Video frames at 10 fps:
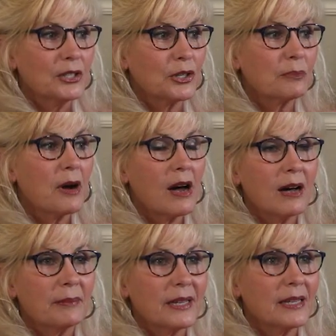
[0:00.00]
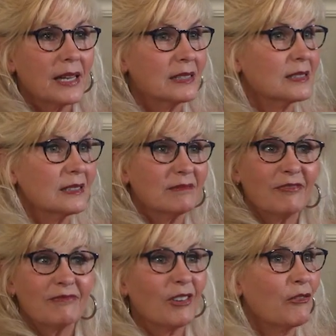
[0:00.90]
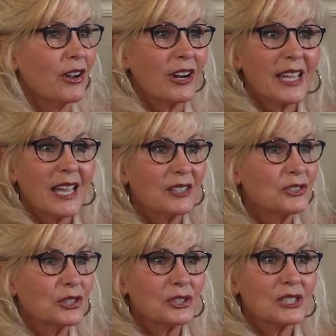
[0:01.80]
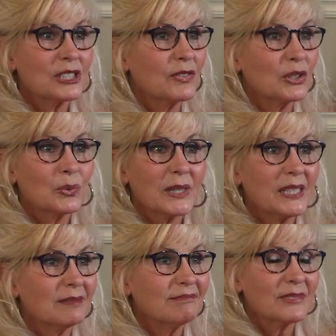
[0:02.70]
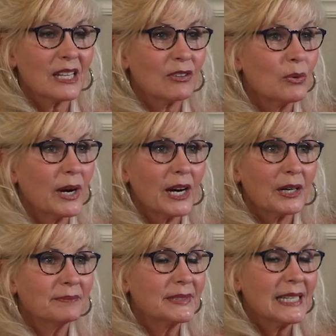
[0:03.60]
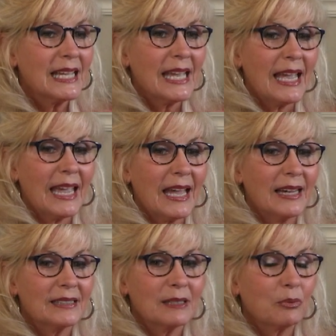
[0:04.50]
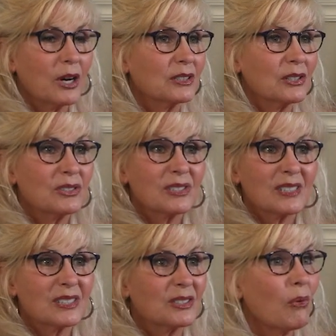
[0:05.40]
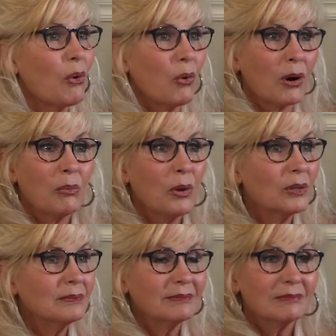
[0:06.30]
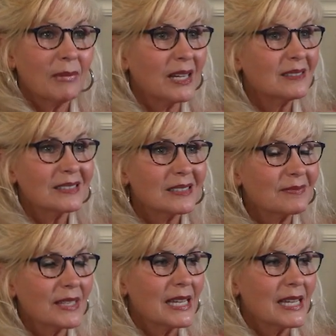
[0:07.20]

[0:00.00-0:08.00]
"Your mom has ovarian cancer. She's filled with it. It's everywhere. And the prognosis is horrible, months."